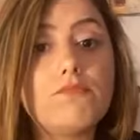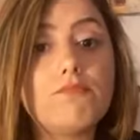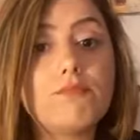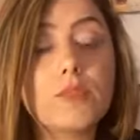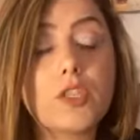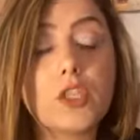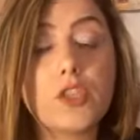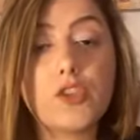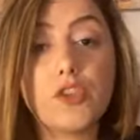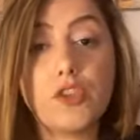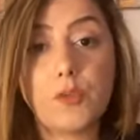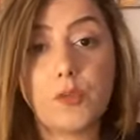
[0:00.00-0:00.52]

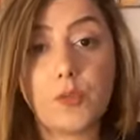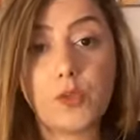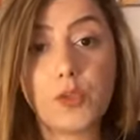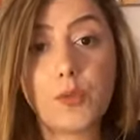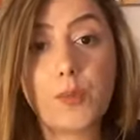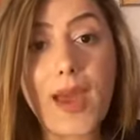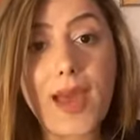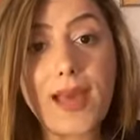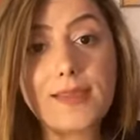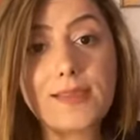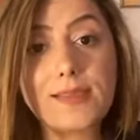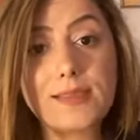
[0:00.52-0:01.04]
would
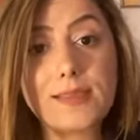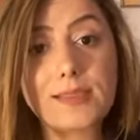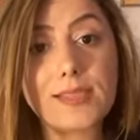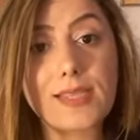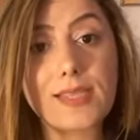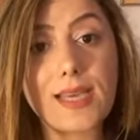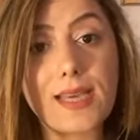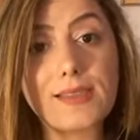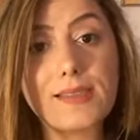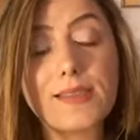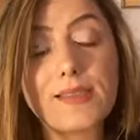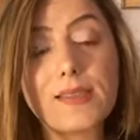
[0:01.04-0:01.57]
pass the
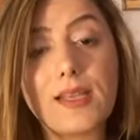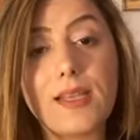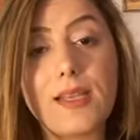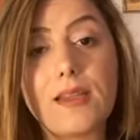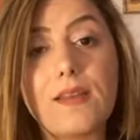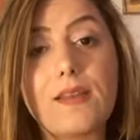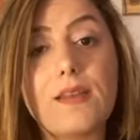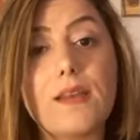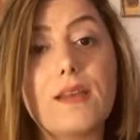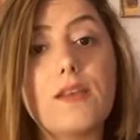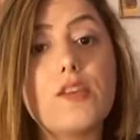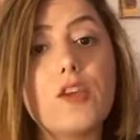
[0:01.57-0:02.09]
test, and
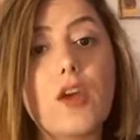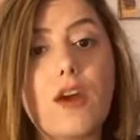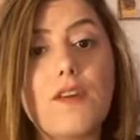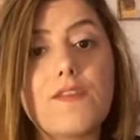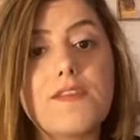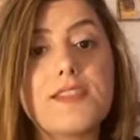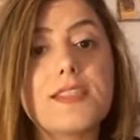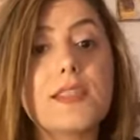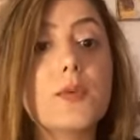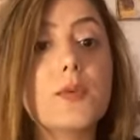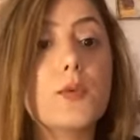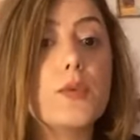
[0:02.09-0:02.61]
the
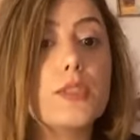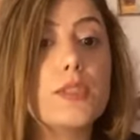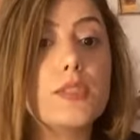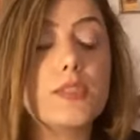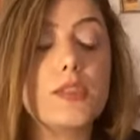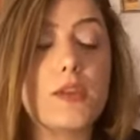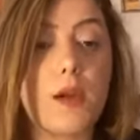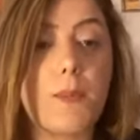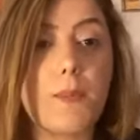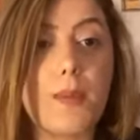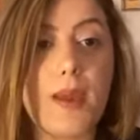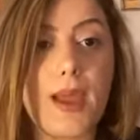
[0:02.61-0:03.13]
officer would
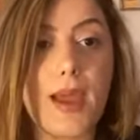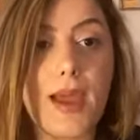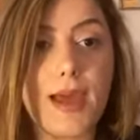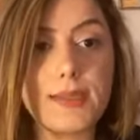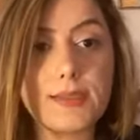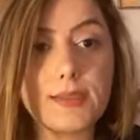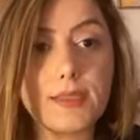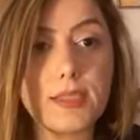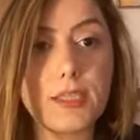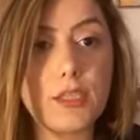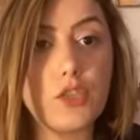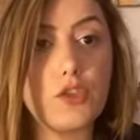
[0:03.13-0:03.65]
stop
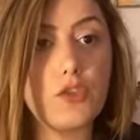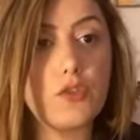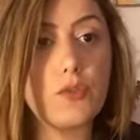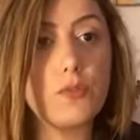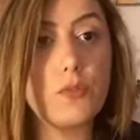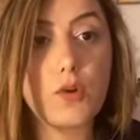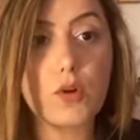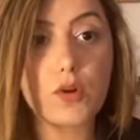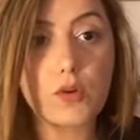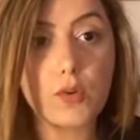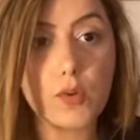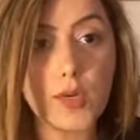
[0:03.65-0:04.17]
asking you
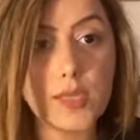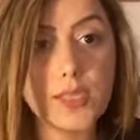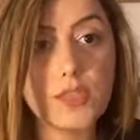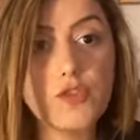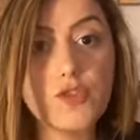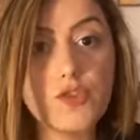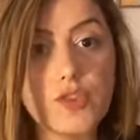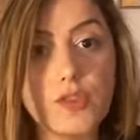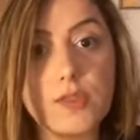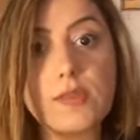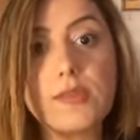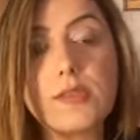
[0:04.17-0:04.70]
more
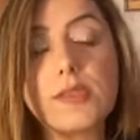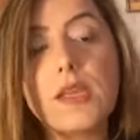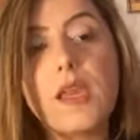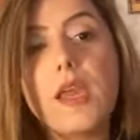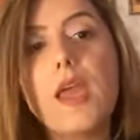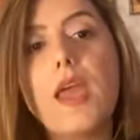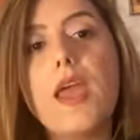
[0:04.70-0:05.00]
questions.